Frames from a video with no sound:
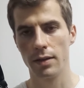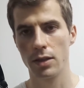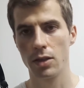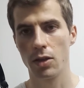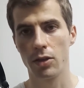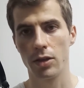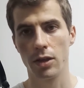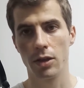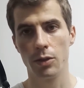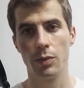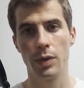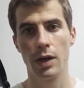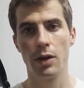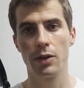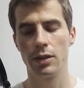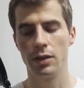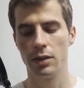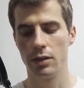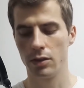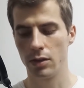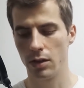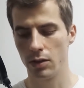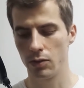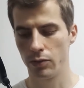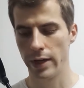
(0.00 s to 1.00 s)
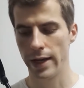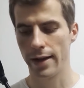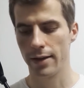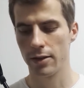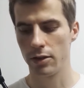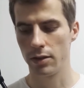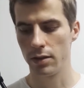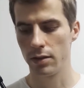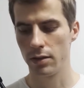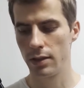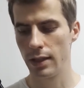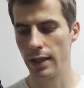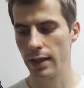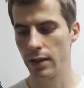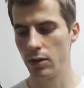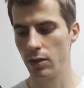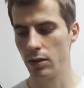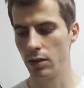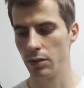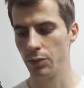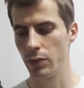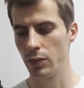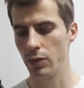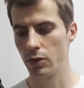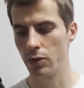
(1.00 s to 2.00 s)
Talking about indole
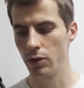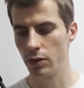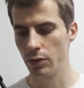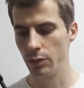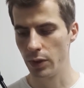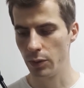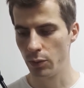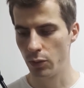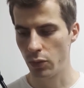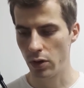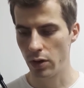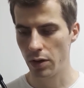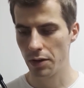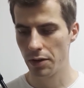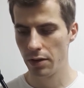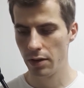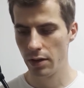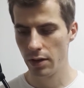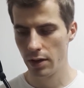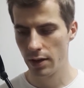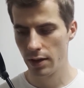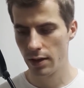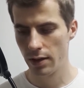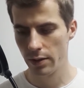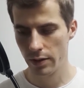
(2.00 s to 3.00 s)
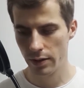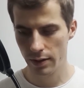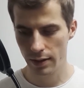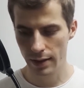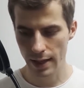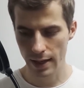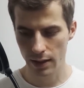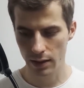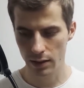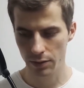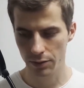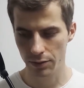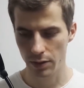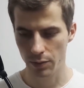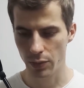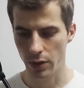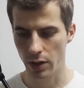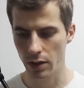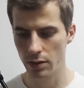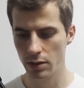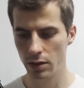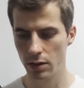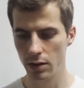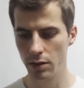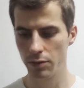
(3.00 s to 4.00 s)
reactions, they could be both
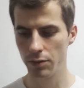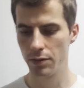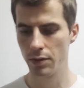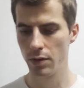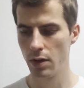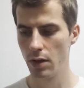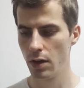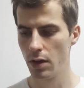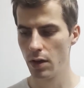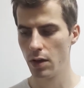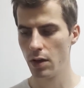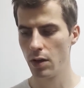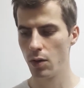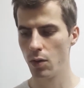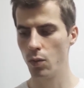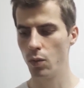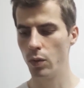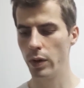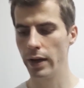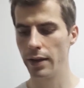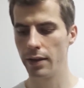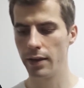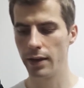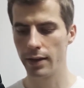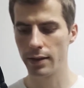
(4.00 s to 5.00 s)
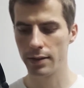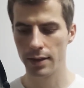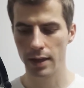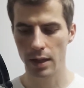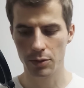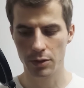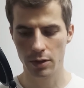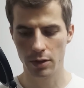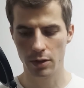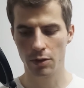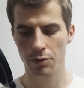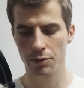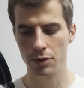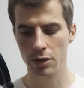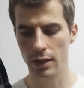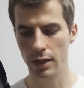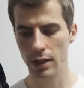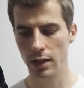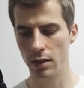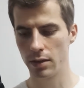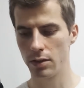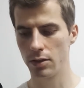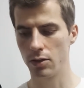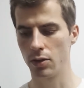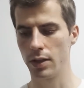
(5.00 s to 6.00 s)
negative and positive, with the
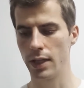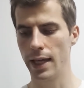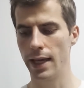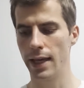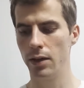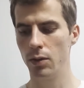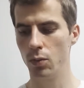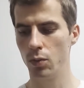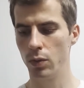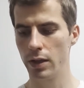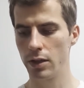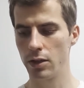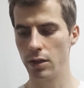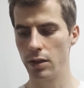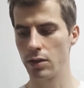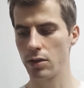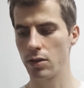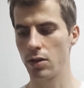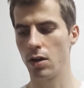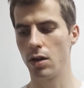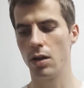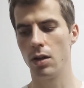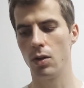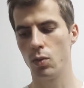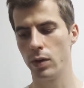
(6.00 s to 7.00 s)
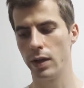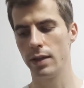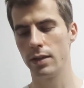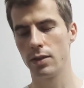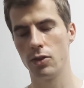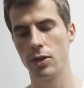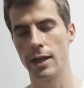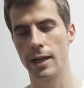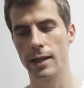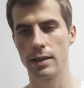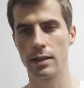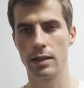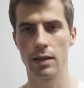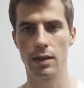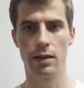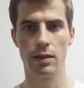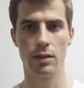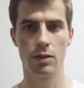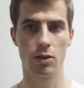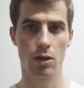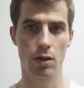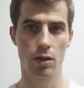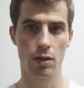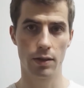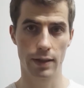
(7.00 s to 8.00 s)
exception of Shigella sonnae, which is always
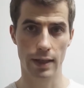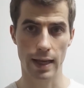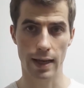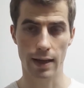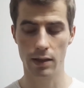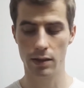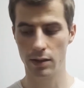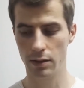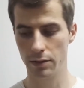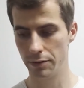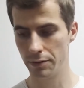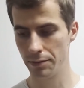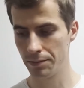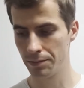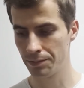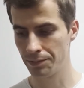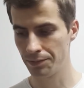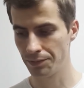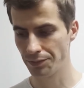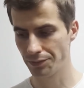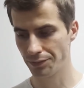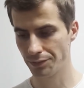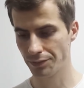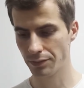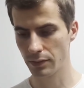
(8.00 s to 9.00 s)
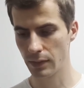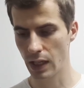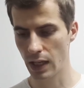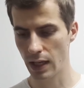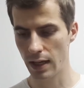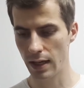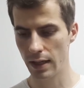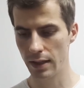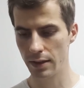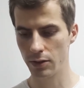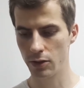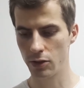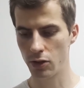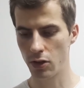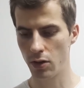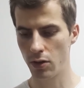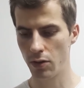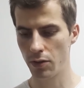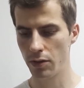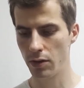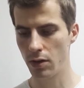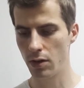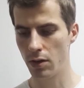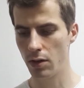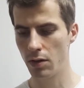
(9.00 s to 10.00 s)
just indole negative,
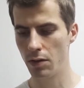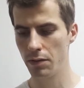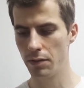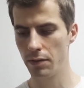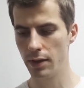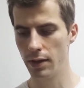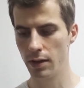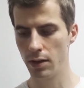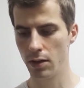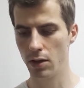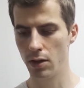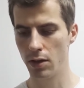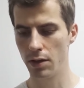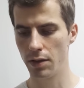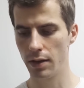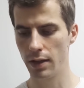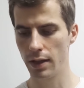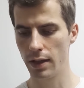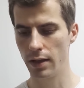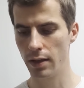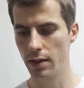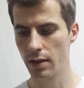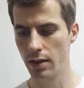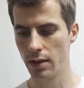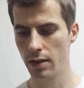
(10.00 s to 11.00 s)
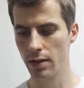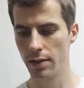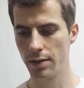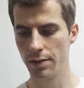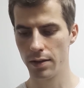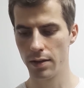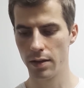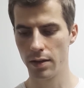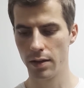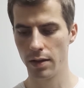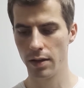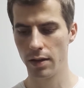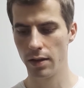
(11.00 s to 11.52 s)
and growth on the